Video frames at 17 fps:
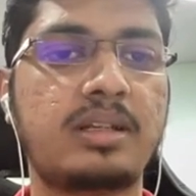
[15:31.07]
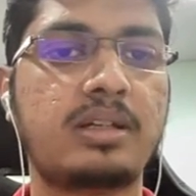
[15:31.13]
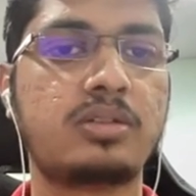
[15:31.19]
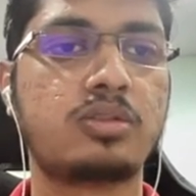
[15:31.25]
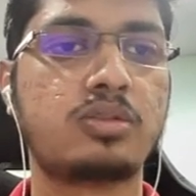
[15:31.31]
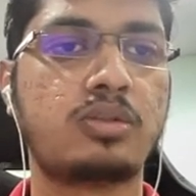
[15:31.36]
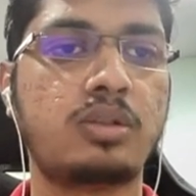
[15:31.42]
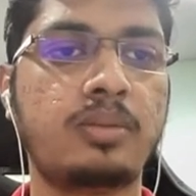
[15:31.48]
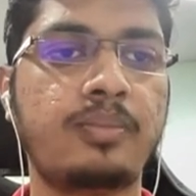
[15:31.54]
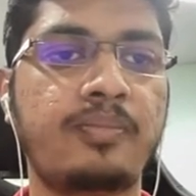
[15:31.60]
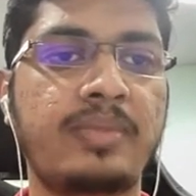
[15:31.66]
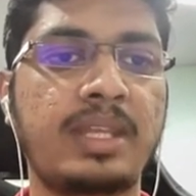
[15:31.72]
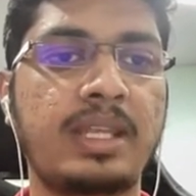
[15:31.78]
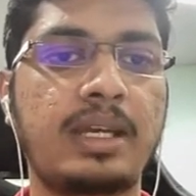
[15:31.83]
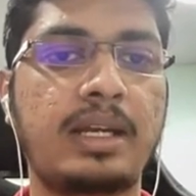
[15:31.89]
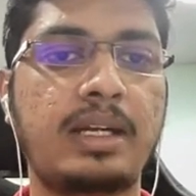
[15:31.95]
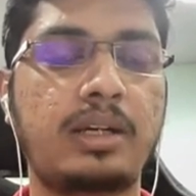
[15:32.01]
and so on,
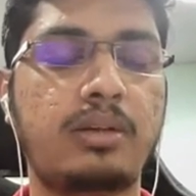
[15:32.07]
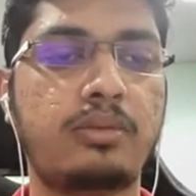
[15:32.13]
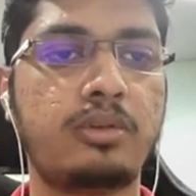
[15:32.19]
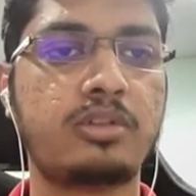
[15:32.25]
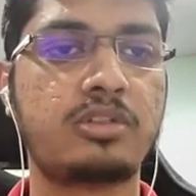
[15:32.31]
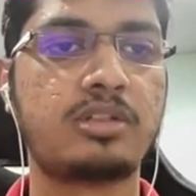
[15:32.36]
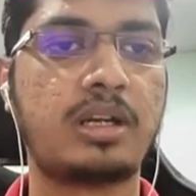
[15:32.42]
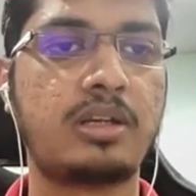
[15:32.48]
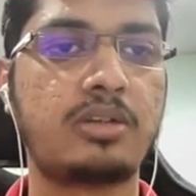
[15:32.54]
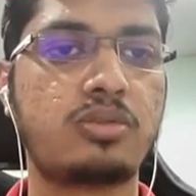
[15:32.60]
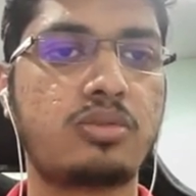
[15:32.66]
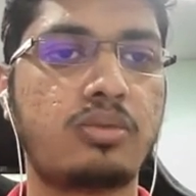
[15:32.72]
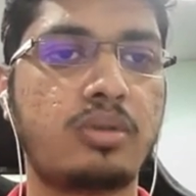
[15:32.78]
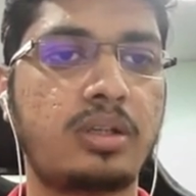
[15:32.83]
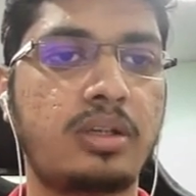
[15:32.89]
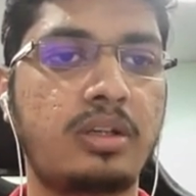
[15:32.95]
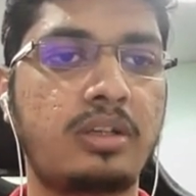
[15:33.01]
and it will start
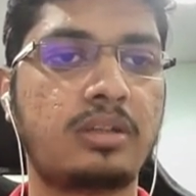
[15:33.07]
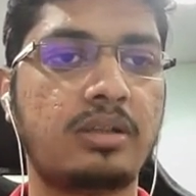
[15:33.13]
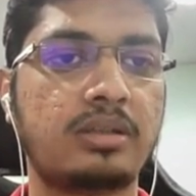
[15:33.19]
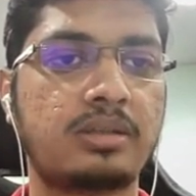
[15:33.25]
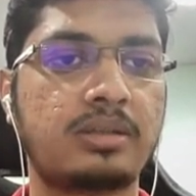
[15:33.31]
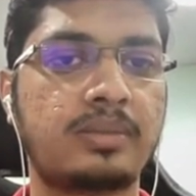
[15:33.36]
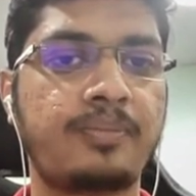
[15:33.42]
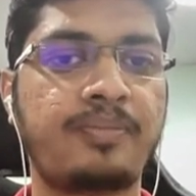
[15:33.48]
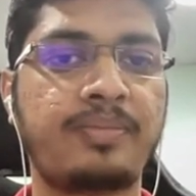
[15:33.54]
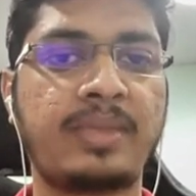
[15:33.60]
showing this.